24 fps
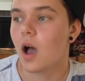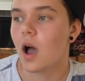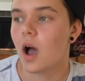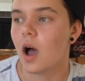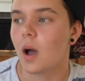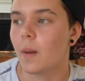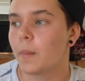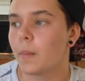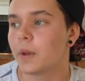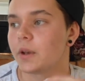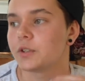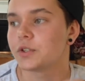
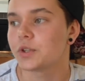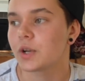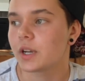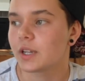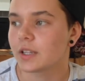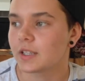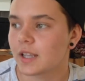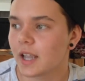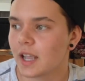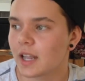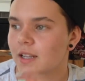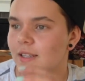and try
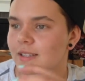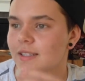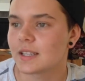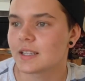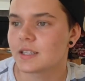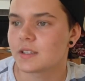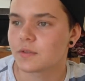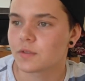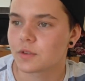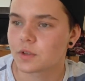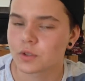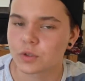to gain a
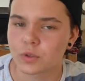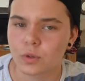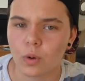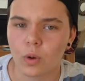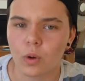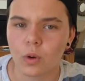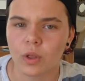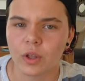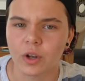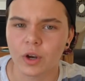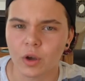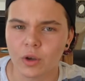sense of
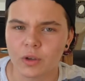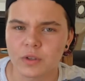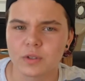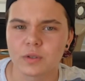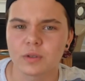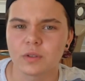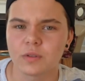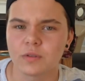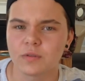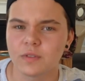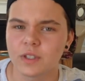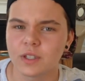control, and
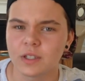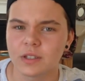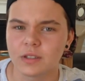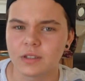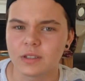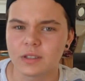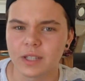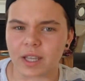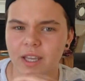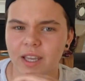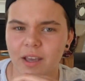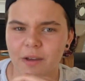also to
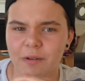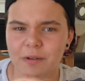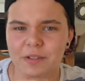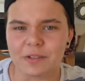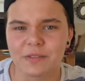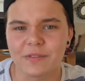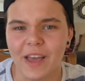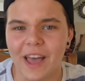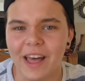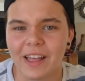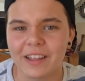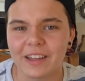feel like I was
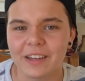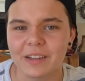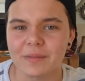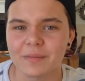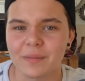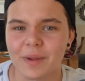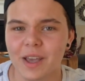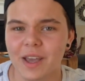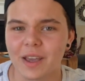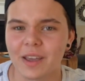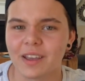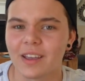valid in
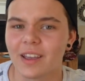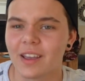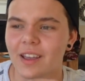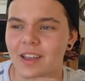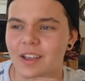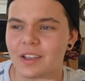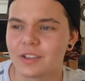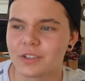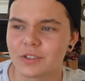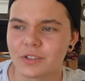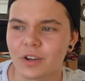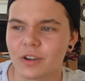my
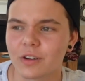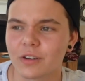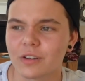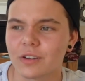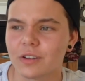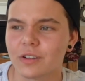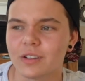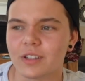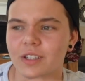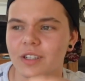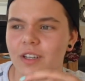struggle,